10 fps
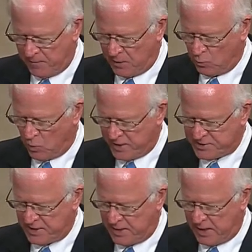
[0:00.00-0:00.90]
that
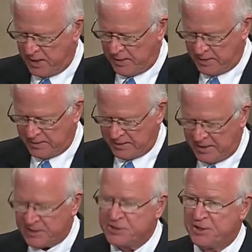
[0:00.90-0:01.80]
once an alien
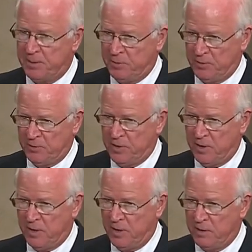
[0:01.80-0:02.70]
gets a blue
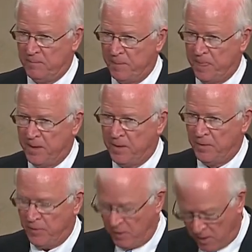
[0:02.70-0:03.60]
card,
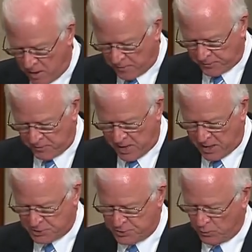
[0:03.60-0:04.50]
they are
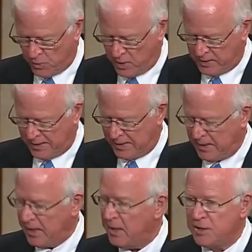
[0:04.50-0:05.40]
authorized to work in
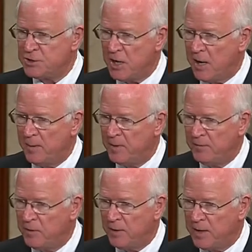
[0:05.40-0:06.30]
any job
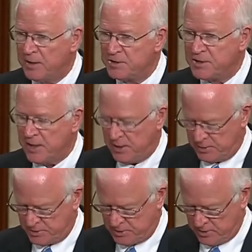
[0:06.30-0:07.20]
in the United
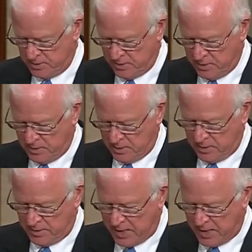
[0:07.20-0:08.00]
States. They